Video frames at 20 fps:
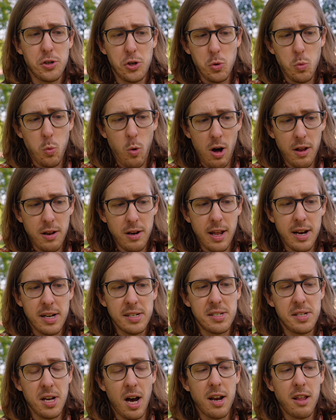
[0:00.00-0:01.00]
to one that
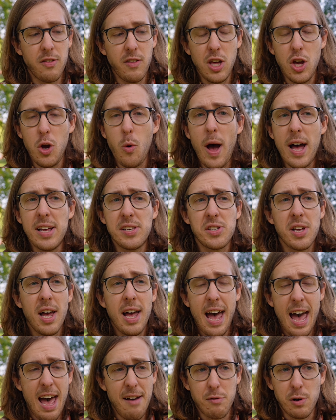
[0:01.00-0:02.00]
is done in the U S
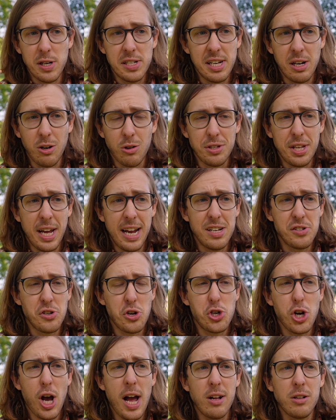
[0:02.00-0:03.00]
every single day as a
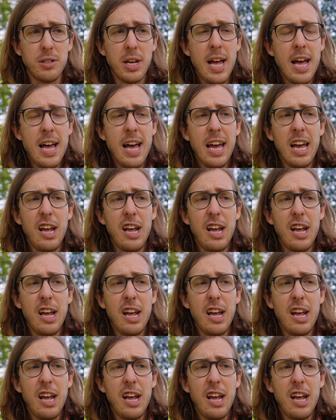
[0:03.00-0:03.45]
child.